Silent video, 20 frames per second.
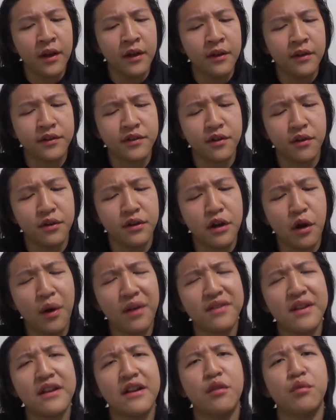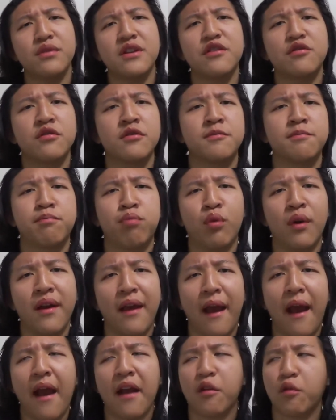So, you know, I think this is pretty
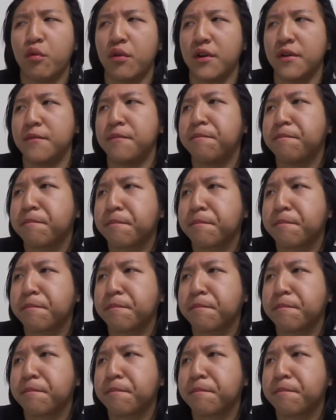accurate.